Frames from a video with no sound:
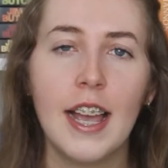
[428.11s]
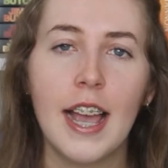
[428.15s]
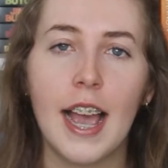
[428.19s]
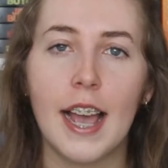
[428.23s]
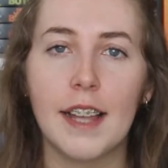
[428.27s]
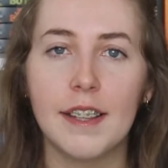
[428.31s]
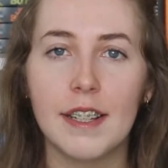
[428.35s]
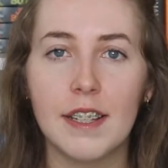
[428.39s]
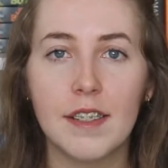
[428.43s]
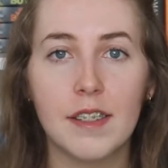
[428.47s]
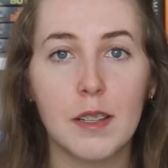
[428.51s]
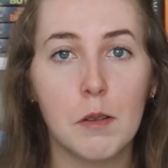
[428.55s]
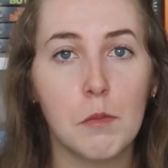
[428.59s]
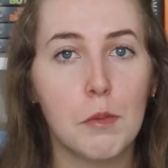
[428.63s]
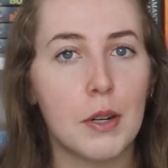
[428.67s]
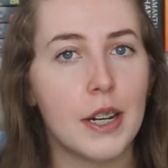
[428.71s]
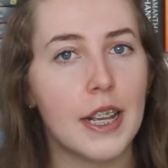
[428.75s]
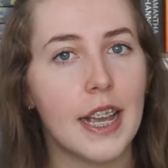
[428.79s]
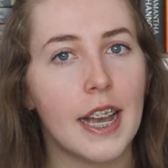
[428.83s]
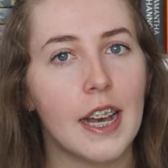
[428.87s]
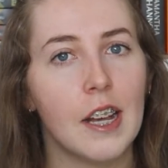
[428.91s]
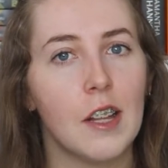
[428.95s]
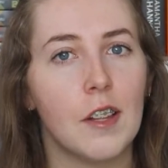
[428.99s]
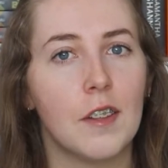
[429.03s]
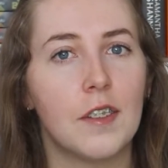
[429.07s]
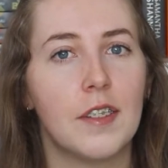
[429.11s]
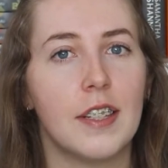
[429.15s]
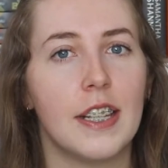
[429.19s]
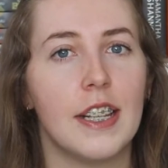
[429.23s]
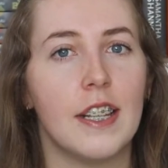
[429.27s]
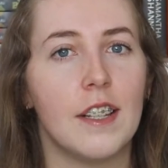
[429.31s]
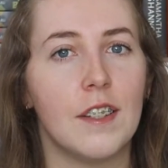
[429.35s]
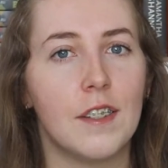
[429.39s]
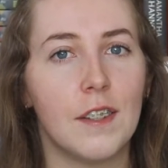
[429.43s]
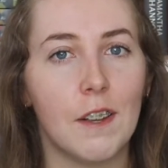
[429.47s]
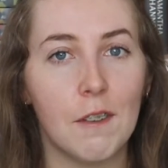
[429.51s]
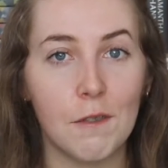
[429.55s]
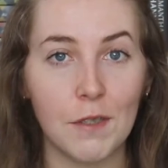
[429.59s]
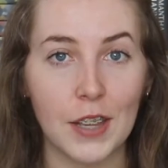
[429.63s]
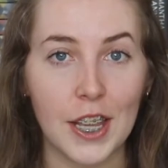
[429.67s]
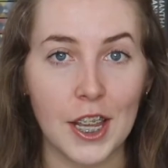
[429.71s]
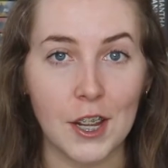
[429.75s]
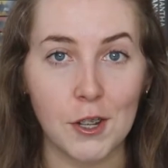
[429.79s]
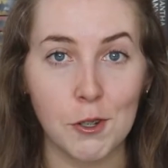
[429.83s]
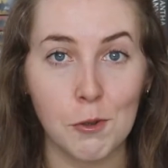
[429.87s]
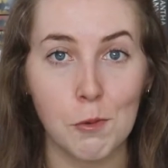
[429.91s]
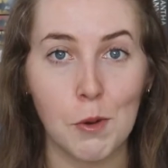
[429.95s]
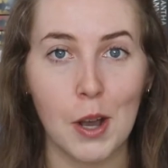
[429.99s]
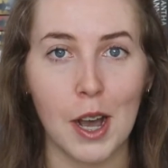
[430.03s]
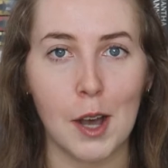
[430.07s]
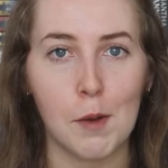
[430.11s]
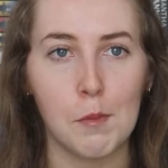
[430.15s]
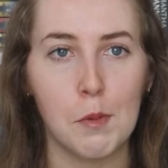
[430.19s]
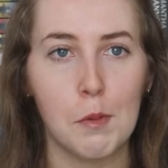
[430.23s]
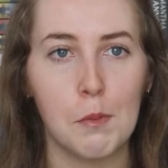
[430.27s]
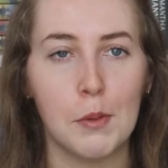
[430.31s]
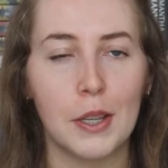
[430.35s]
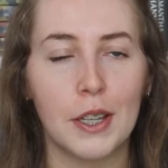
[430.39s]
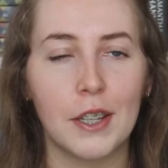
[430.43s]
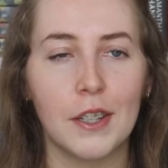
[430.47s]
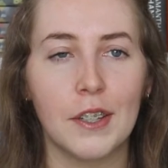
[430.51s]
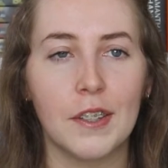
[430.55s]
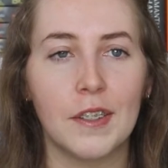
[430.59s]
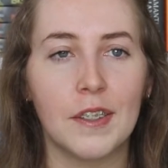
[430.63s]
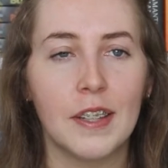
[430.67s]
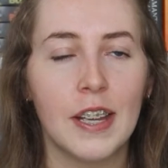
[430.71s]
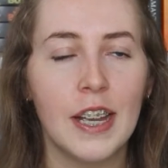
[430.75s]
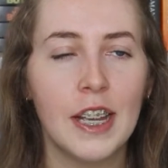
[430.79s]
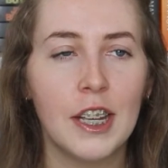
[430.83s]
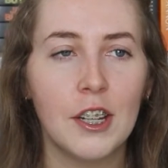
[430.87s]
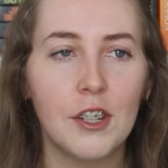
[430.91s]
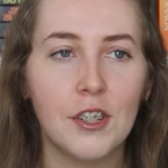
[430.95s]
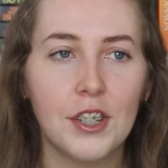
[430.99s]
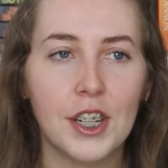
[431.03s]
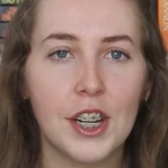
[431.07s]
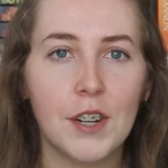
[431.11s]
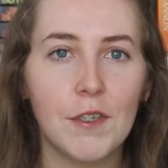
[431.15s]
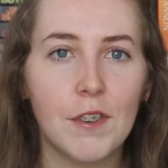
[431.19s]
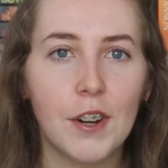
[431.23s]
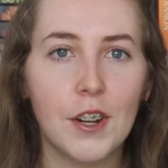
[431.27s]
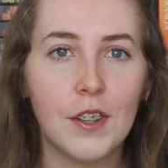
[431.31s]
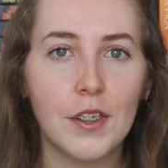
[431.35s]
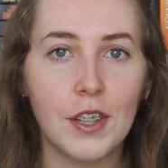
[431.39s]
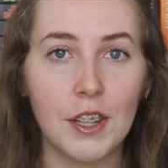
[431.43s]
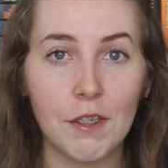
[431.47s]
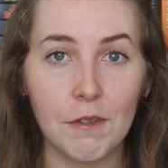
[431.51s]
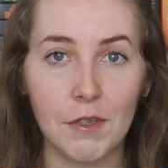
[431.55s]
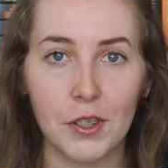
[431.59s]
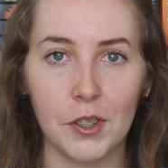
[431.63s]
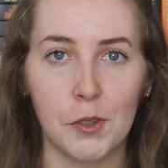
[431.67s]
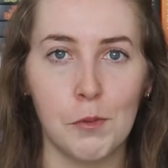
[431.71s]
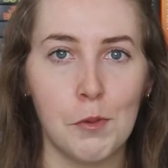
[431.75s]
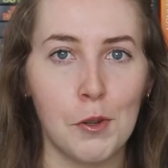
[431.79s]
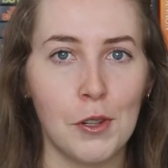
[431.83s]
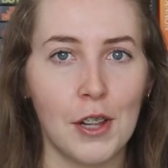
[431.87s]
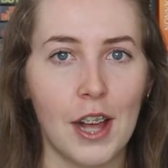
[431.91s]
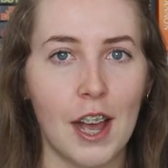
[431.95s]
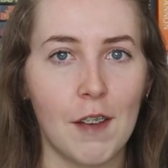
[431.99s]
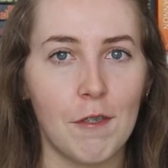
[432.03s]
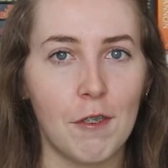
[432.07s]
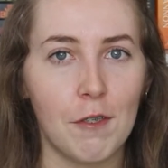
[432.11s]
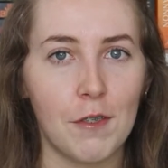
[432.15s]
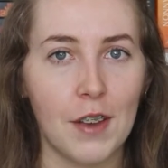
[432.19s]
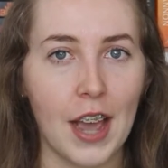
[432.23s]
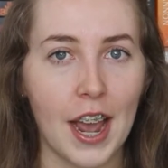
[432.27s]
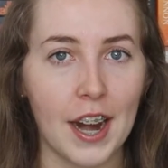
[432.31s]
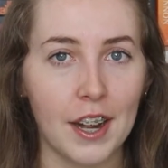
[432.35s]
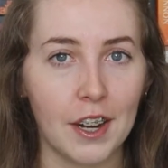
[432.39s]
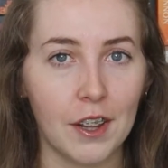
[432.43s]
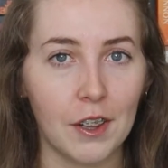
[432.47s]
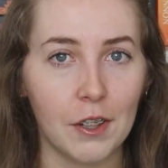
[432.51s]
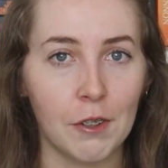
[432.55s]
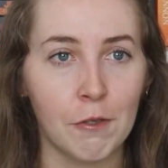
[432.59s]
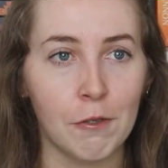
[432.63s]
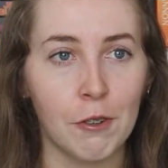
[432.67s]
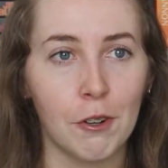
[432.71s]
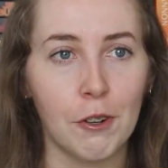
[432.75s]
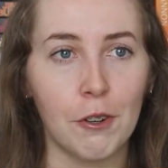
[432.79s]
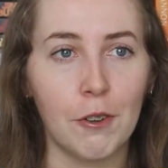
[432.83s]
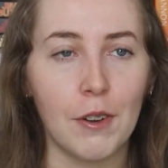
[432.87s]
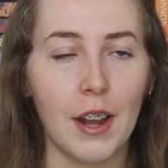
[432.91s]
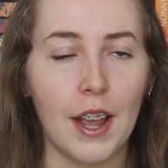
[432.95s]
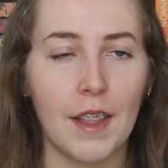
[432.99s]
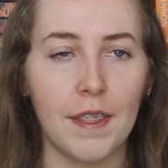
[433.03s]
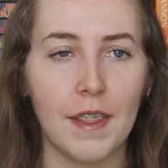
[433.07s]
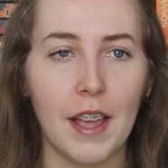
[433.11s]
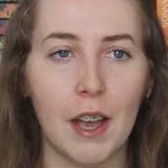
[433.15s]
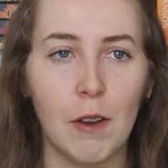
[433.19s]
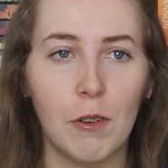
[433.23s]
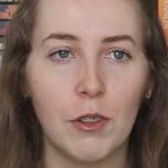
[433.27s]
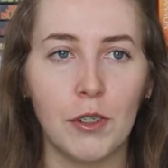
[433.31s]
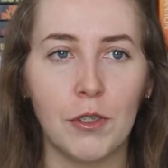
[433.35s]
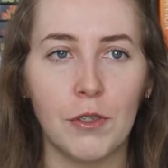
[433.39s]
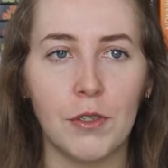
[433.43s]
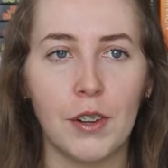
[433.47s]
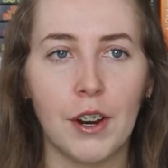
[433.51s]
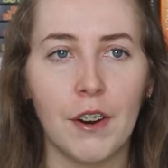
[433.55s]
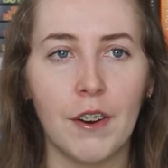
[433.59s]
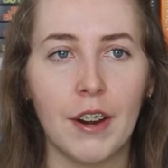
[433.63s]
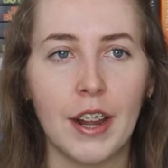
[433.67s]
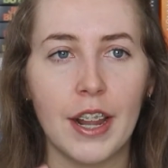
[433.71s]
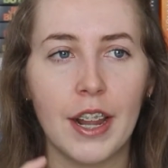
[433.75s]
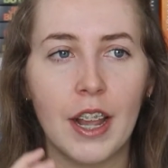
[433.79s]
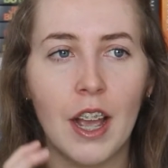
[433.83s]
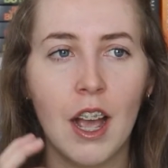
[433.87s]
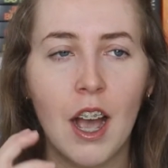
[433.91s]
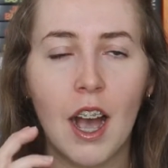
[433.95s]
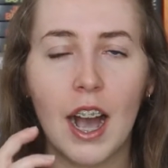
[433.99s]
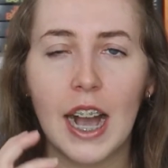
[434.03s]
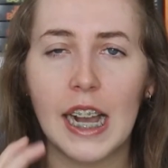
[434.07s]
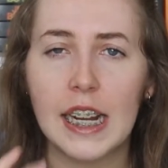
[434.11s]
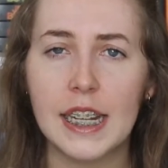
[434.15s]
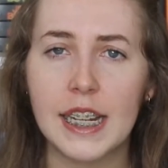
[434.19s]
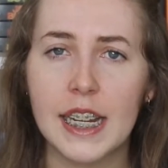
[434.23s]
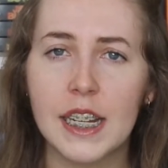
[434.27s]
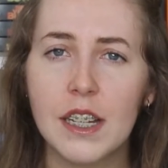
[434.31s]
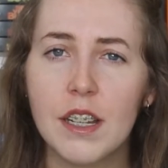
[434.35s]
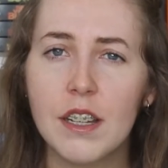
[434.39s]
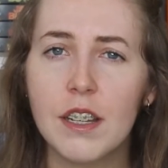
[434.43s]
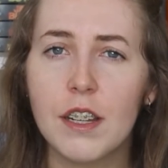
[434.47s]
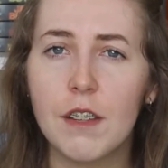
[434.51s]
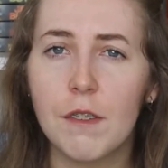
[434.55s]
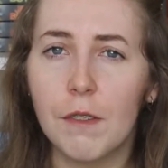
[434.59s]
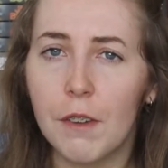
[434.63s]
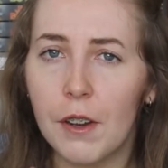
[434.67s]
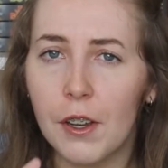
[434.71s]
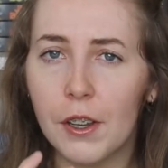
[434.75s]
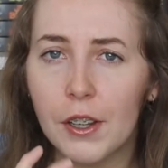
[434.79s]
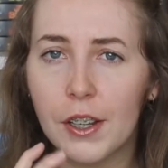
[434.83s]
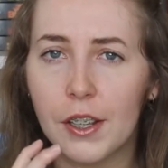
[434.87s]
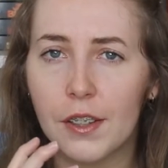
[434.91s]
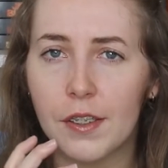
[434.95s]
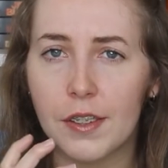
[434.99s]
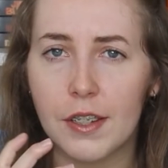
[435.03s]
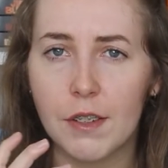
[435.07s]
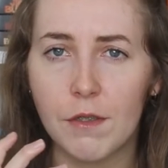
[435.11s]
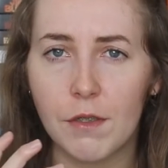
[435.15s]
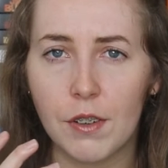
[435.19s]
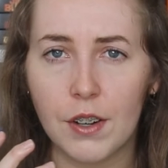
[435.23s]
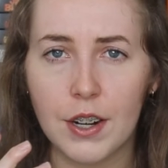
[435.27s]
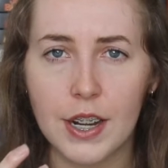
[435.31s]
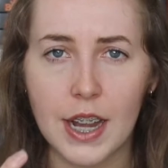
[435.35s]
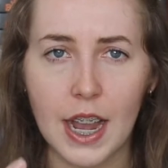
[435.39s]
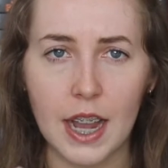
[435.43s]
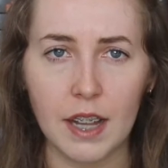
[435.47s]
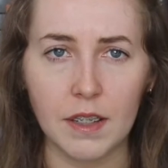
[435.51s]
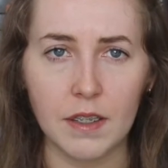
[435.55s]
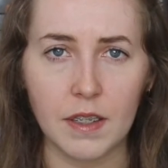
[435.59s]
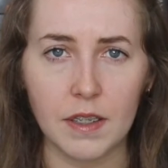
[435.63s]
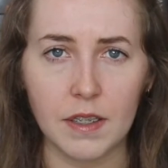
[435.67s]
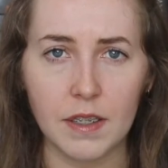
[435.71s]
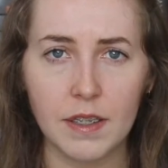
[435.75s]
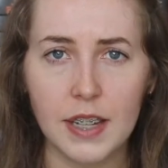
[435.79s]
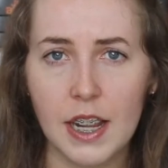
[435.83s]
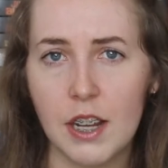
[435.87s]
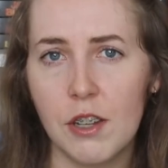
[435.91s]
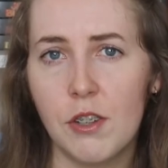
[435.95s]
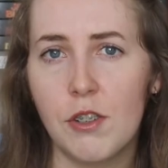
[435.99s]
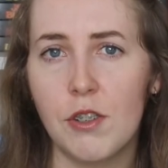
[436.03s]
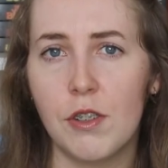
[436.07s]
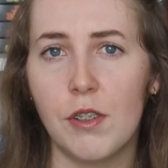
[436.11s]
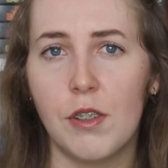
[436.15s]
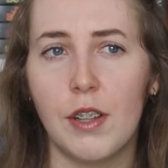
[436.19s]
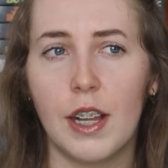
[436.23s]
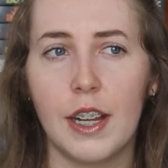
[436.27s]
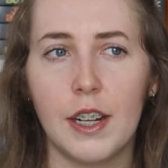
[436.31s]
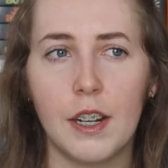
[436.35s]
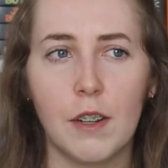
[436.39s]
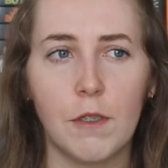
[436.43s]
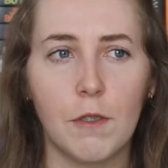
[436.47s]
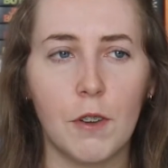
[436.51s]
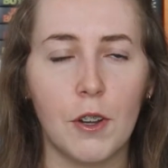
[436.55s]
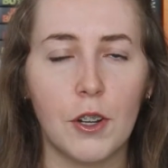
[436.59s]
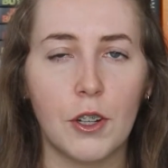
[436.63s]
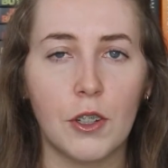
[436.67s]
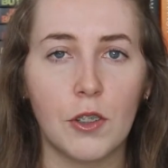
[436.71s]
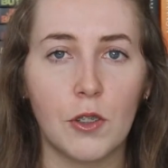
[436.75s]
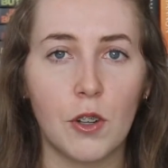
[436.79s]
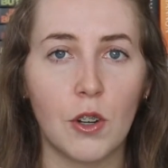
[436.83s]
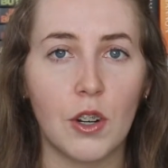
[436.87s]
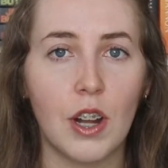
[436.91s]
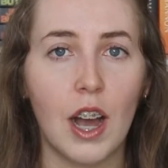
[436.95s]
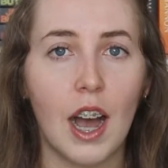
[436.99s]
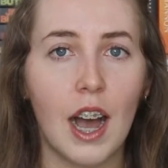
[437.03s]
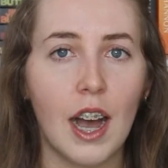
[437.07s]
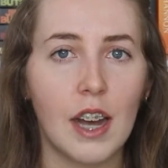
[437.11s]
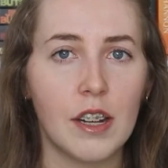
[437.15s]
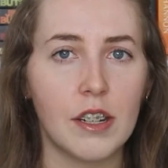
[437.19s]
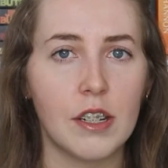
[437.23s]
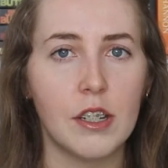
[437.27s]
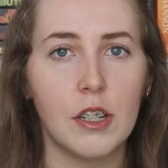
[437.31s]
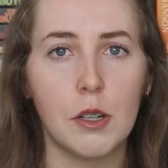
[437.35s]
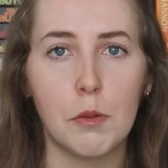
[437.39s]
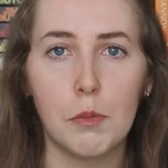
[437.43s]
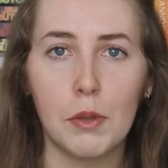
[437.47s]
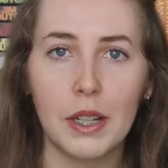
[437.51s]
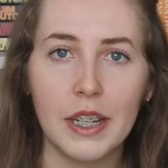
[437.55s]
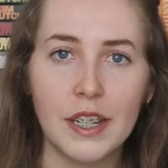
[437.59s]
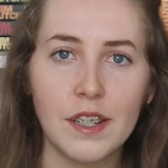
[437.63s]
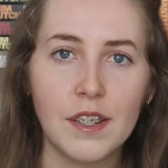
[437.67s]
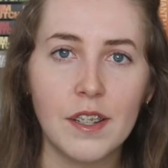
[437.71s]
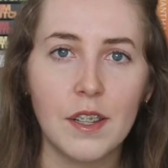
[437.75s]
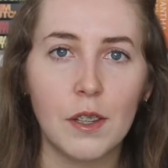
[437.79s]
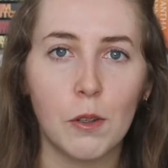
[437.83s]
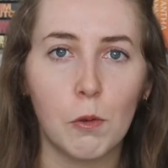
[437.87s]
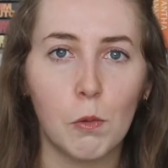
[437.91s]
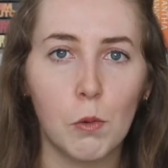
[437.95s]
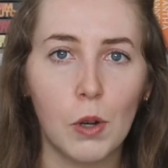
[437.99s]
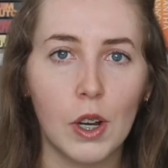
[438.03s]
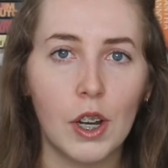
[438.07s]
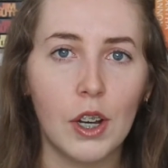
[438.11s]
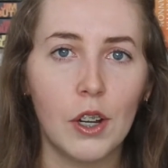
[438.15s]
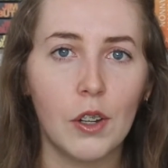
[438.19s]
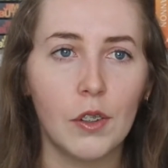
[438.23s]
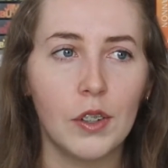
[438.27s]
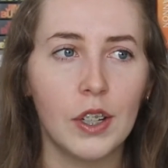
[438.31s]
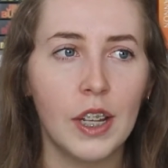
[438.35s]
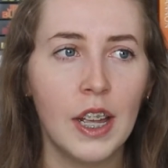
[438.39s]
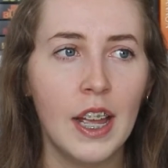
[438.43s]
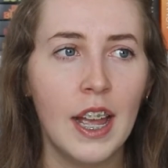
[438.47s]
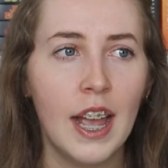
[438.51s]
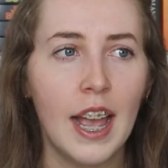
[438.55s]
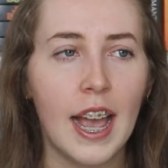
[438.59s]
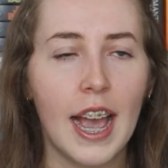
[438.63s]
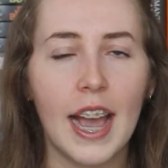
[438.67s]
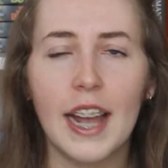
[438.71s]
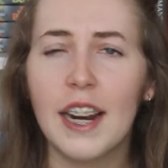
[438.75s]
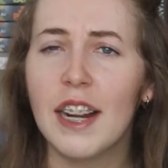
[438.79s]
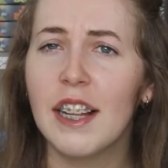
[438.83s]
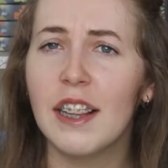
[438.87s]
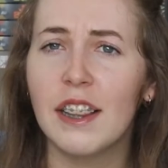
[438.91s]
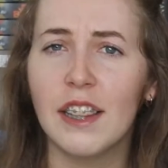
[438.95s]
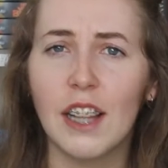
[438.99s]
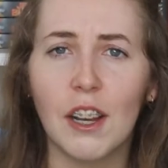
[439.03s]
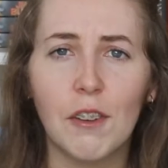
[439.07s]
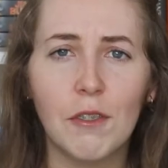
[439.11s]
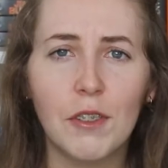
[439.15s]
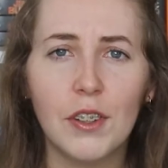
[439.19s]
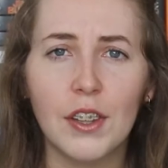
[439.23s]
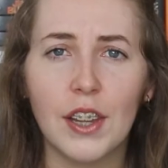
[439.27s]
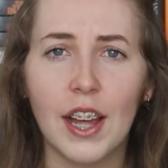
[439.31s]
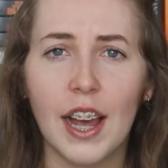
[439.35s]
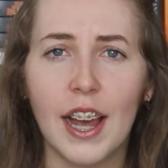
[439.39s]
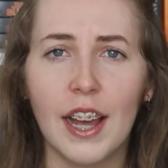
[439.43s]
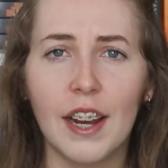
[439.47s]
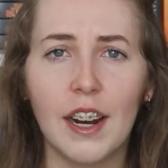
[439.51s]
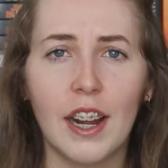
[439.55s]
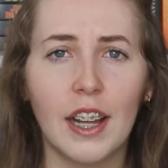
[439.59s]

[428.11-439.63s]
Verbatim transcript: And that somebody else is V E Schwab, because she wrote The Invisible Life of Addie LaRue, and that was very identity focused and very existential, and it focused on art and your place in the world, and I loved that.